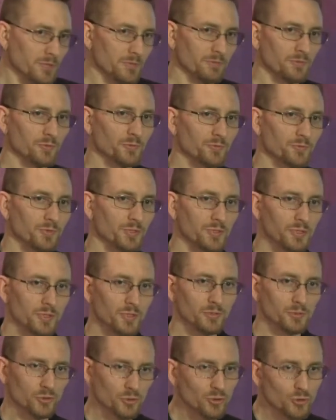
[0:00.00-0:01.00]
feel free
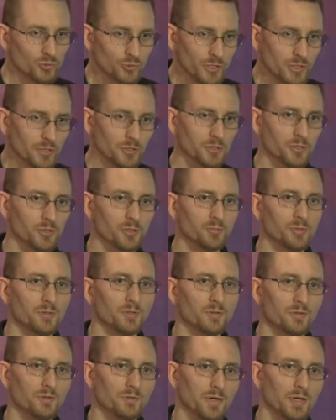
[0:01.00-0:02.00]
to tweak a little bit
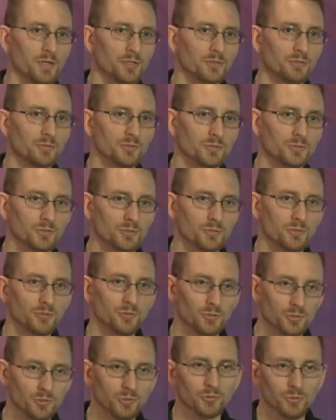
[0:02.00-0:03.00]
of the values
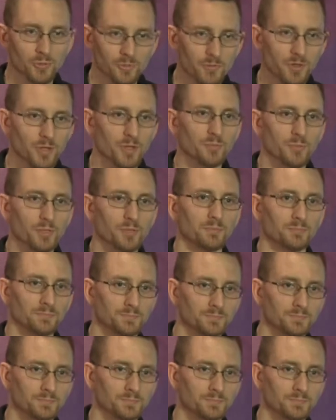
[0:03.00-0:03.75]
to your environment.